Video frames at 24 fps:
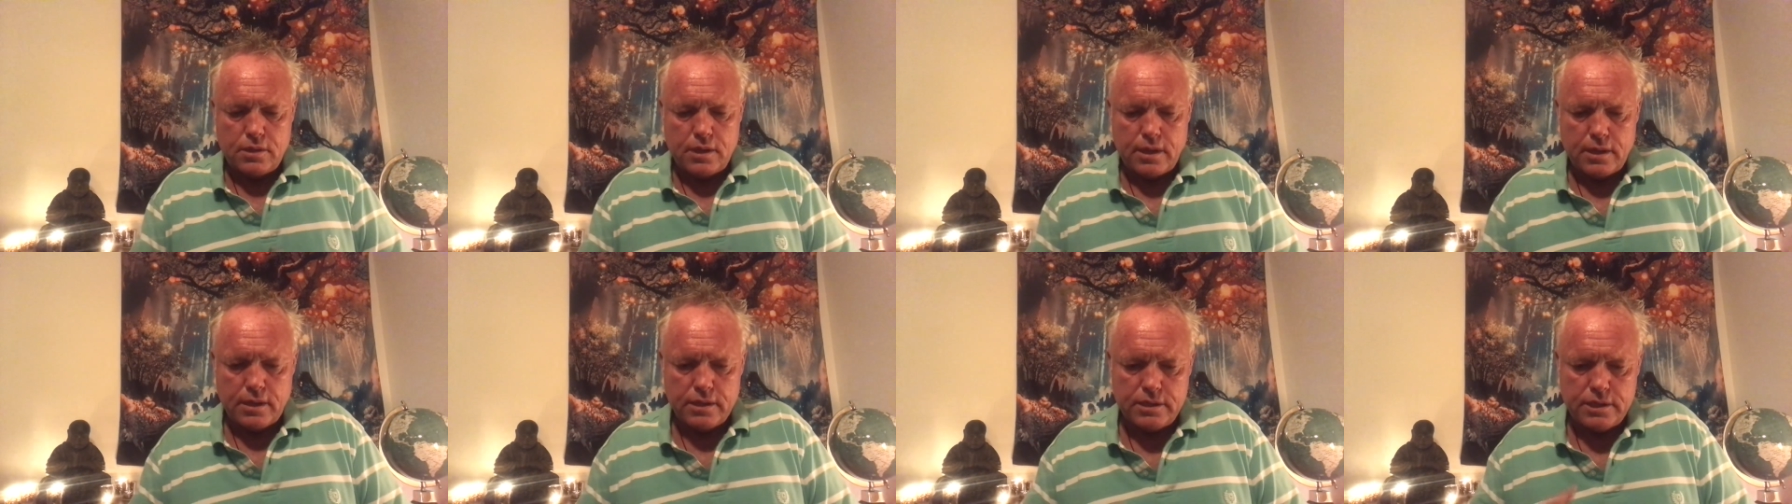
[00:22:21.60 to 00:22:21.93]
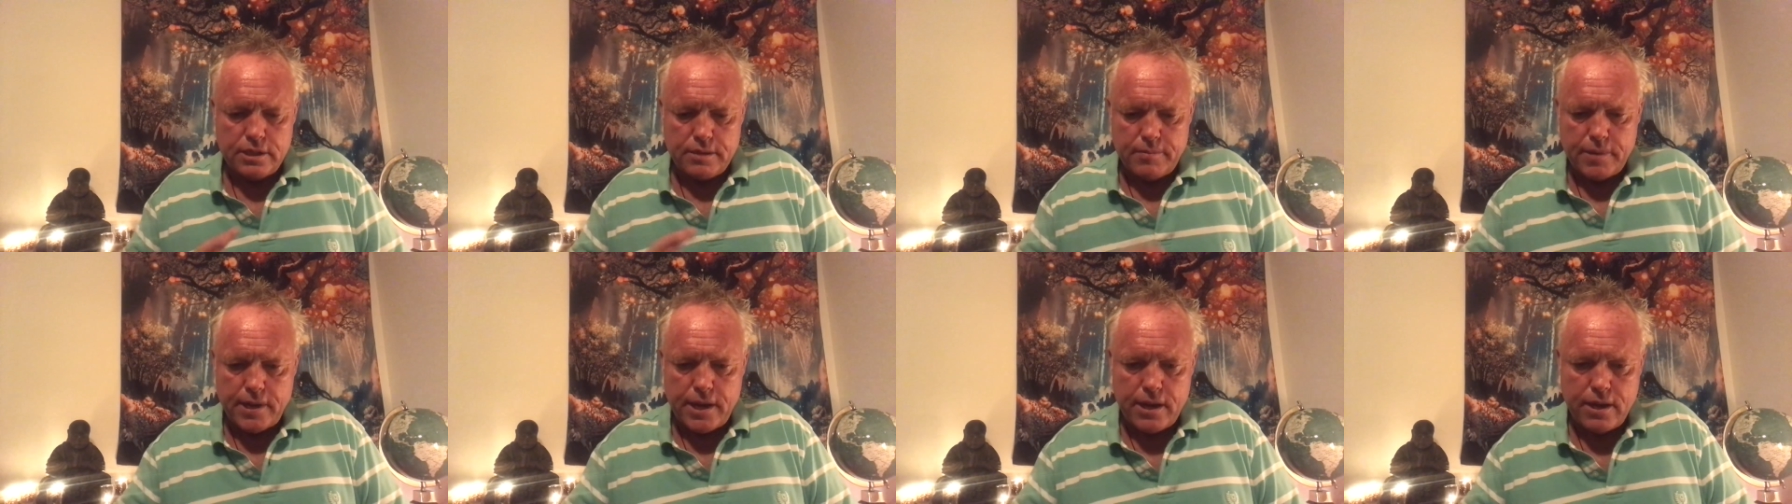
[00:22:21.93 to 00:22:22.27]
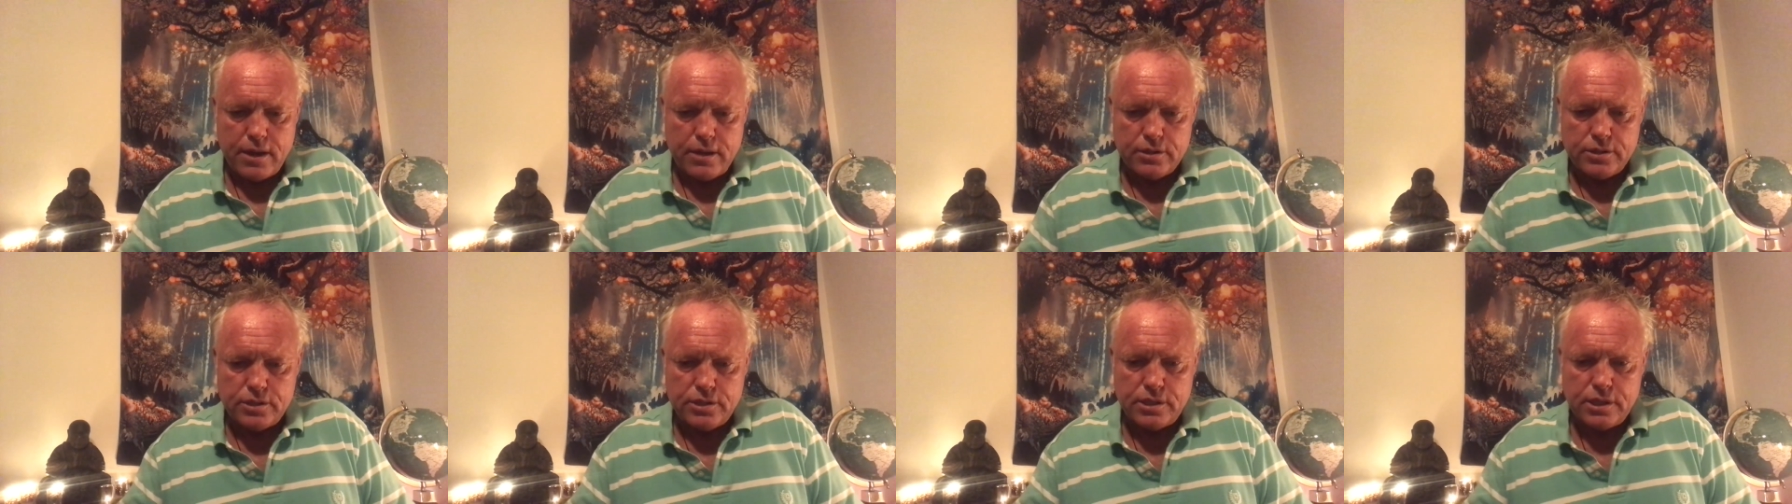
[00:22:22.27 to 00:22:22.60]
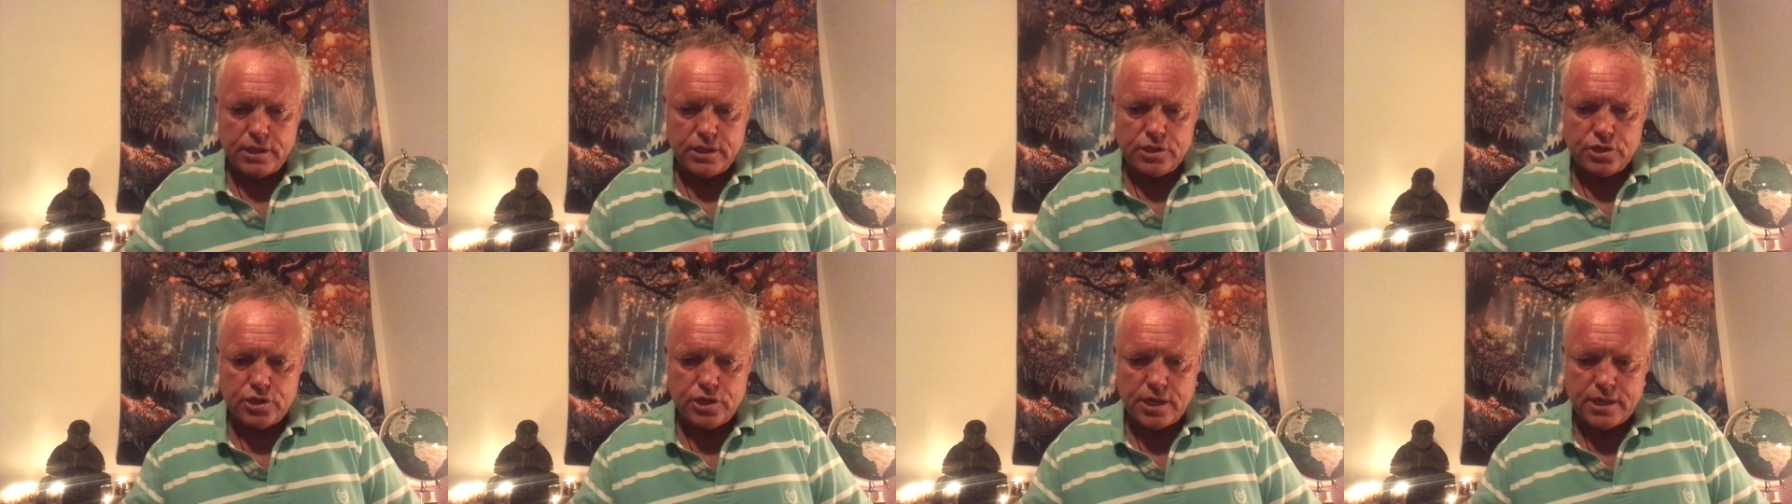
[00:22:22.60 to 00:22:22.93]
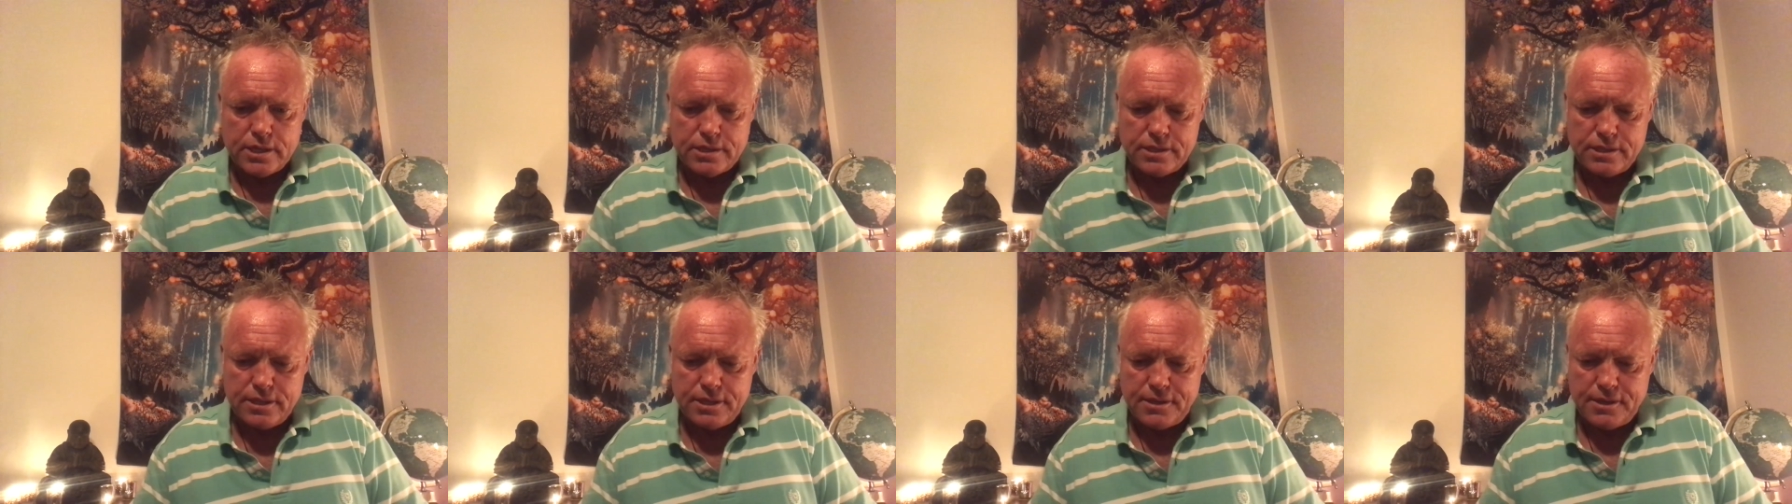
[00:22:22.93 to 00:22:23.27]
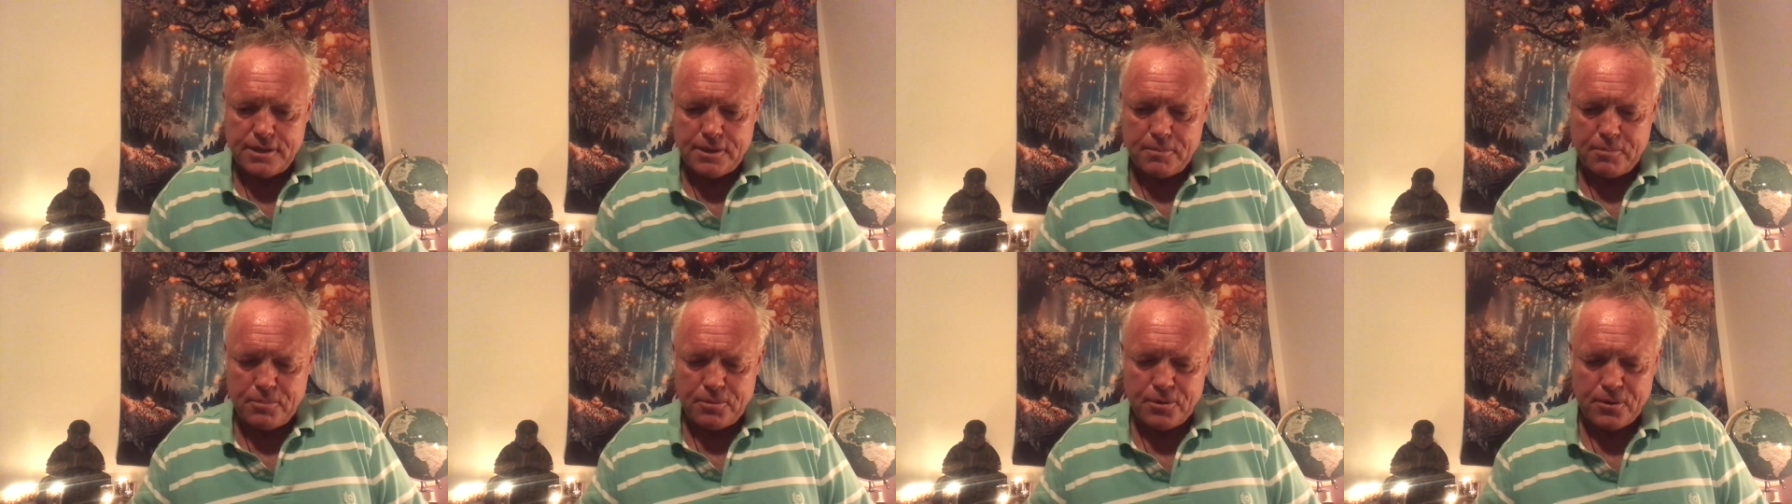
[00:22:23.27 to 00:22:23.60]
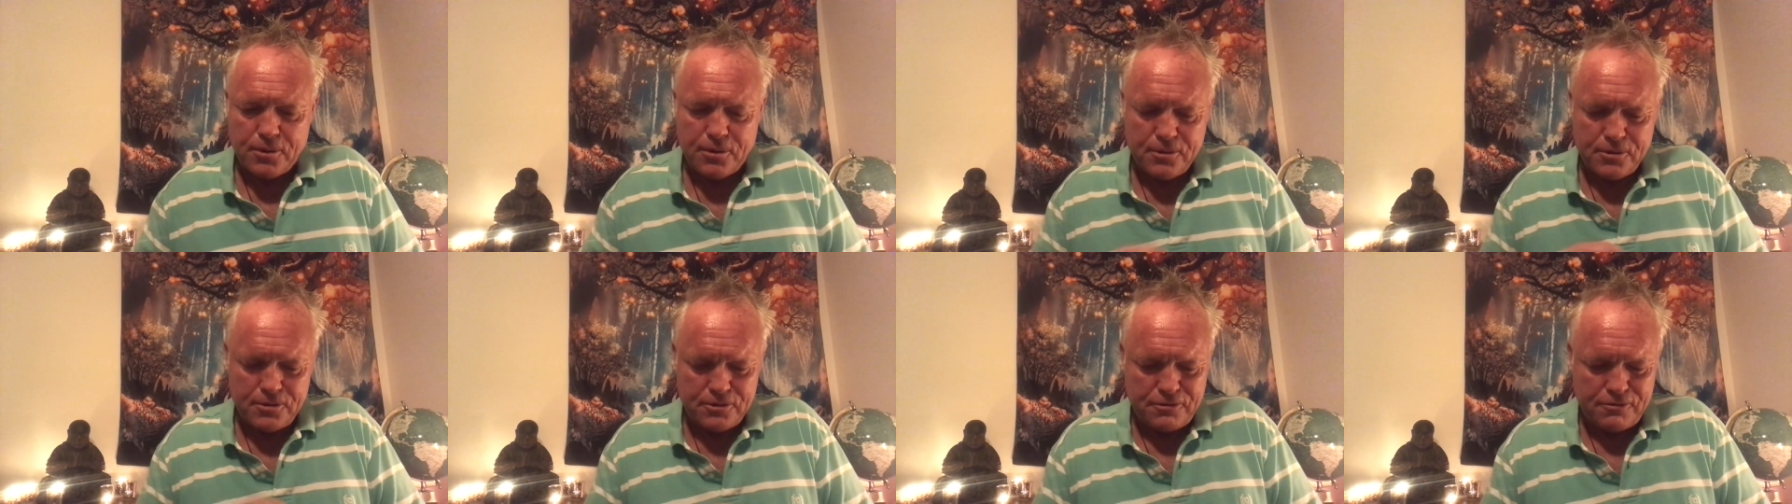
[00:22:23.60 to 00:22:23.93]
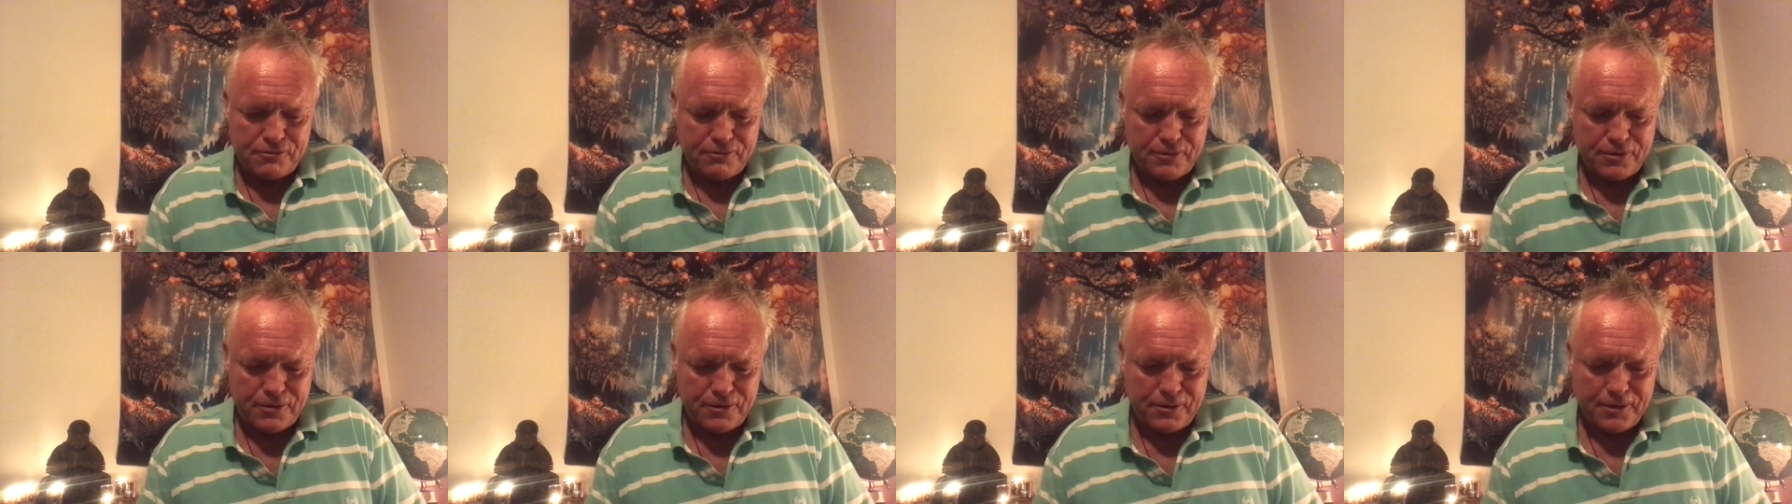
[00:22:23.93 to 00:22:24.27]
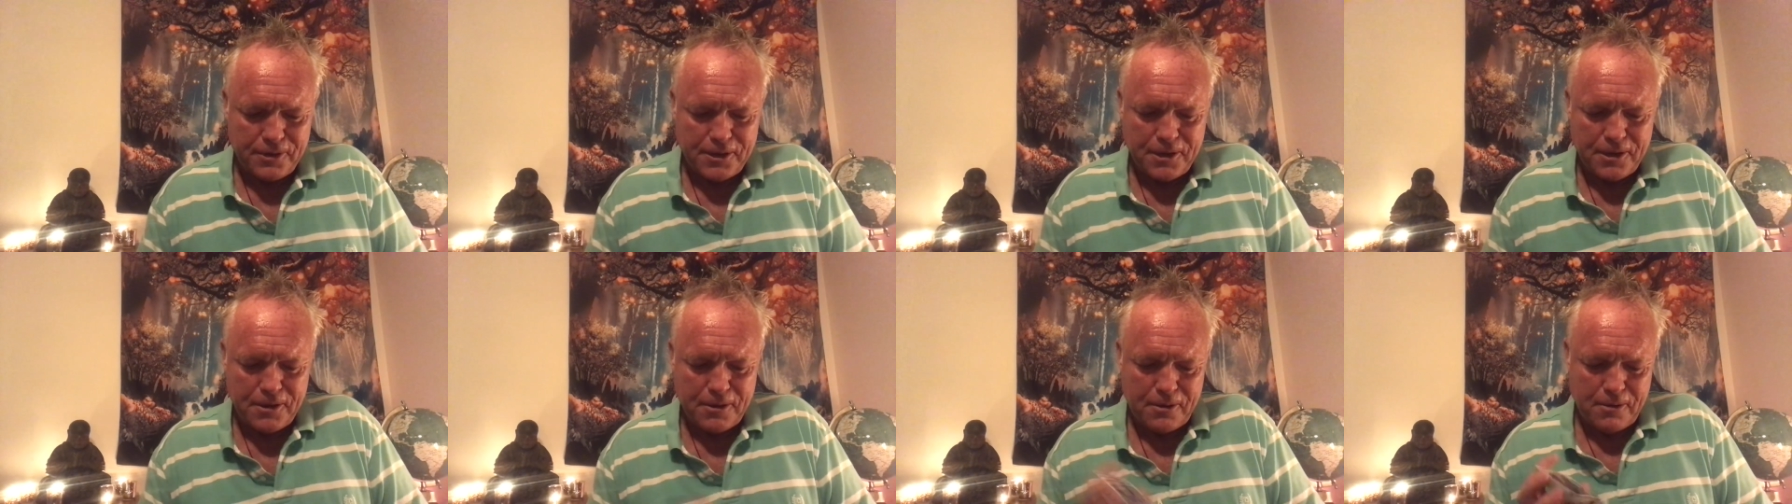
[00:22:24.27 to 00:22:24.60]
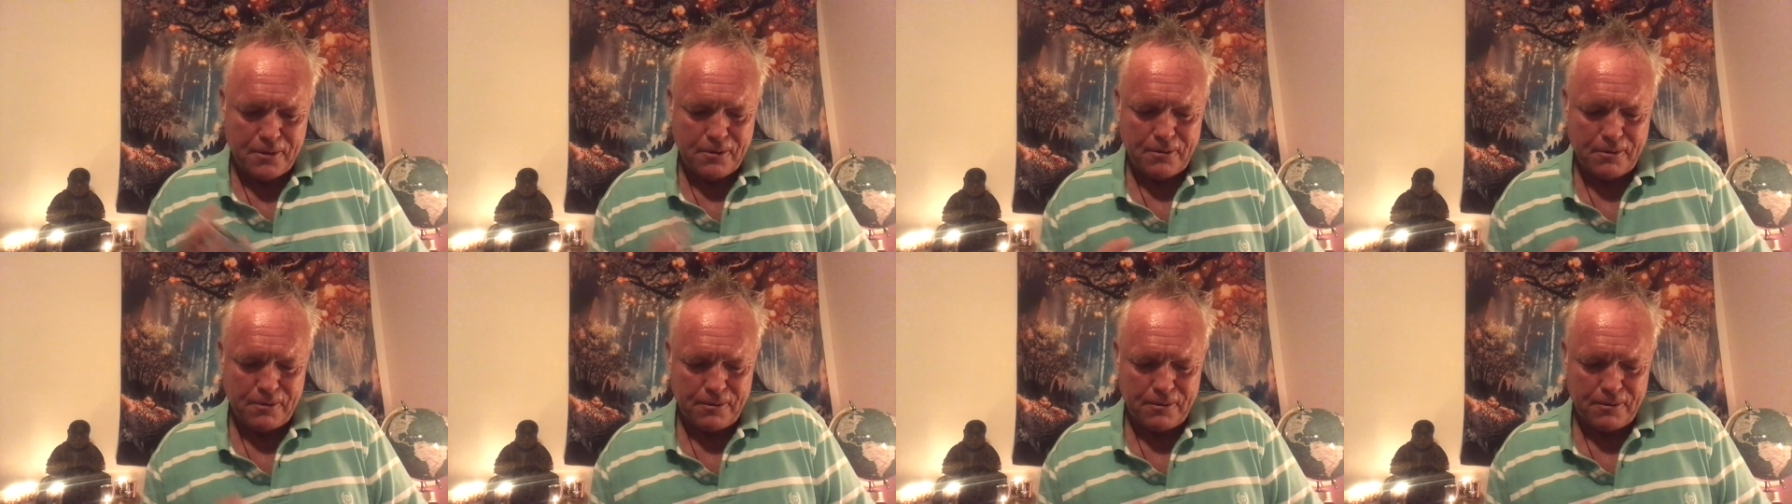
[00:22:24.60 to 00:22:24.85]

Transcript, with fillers: Tell us about suggested approach for Leo.